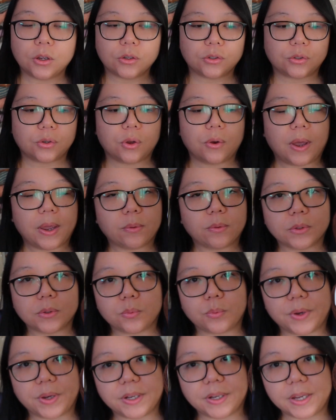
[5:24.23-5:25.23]
so I
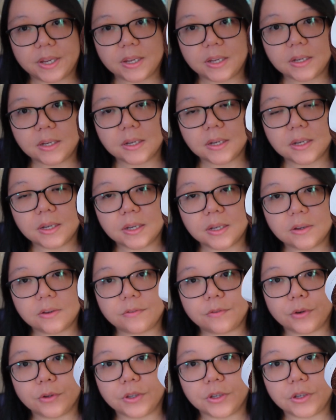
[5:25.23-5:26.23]
was waiting
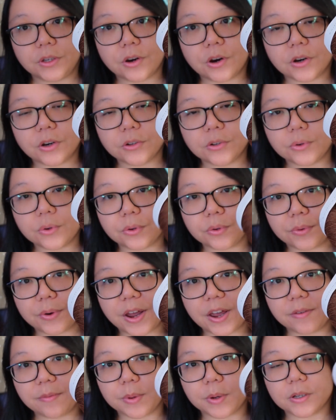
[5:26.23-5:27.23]
for the yarn to
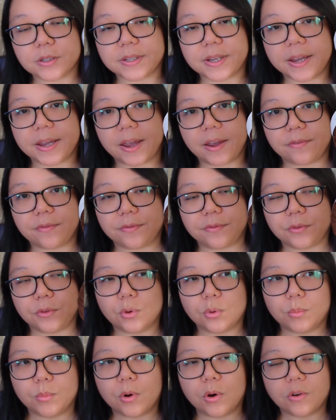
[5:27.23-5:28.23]
arrive because I have
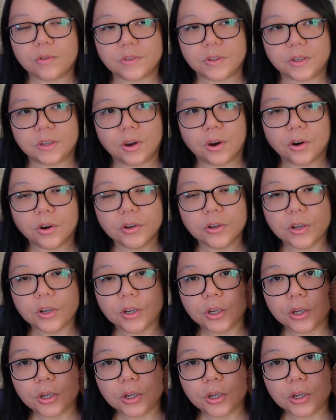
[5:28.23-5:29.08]
no more of the yarn.